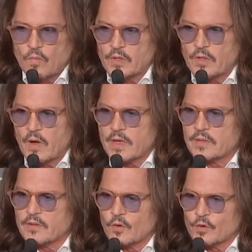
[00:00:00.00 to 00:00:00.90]
but no, I
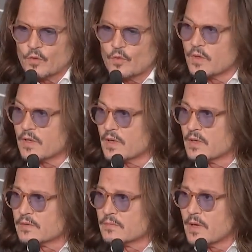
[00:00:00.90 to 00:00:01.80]
didn't go nowhere.
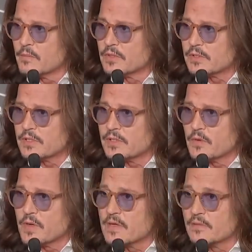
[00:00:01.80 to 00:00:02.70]
I, have been sitting
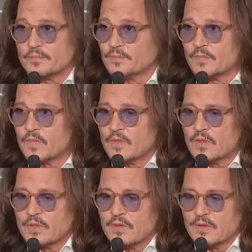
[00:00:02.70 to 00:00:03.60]
around.
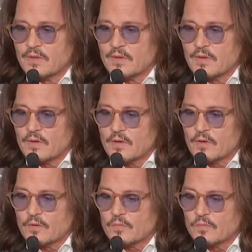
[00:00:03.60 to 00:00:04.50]

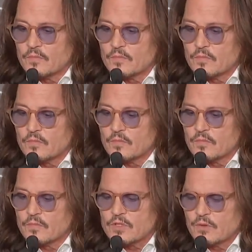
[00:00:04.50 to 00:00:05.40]
Um,
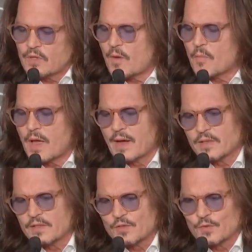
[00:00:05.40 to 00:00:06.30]
so back.
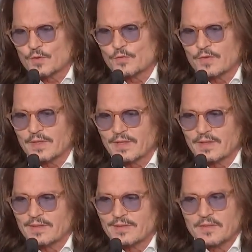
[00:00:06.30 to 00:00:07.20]
is sort of like,
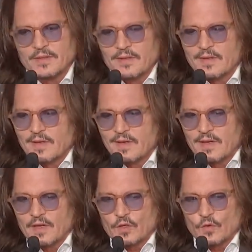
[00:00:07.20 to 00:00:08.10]

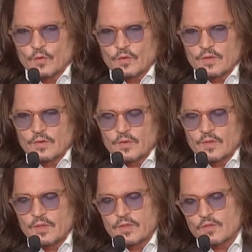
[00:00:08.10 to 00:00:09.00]
you know,
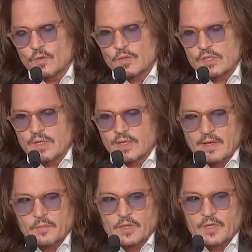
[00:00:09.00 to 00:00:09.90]
it, it's almost like
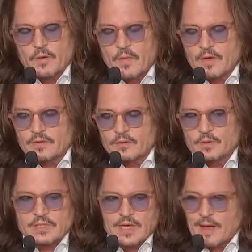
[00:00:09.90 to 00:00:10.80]
I'm going to come out and do
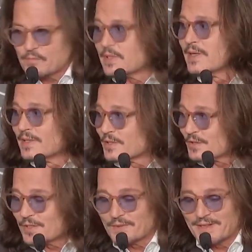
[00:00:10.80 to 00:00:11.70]
a tap dance or
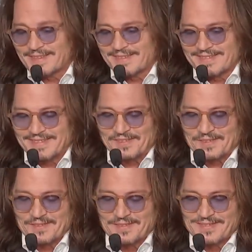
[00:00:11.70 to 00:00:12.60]
some kind of, you know,
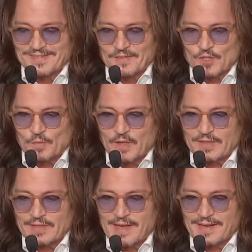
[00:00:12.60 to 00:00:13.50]

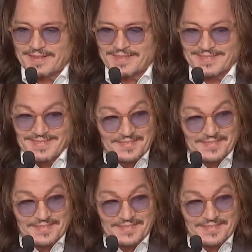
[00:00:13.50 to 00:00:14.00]
spectacle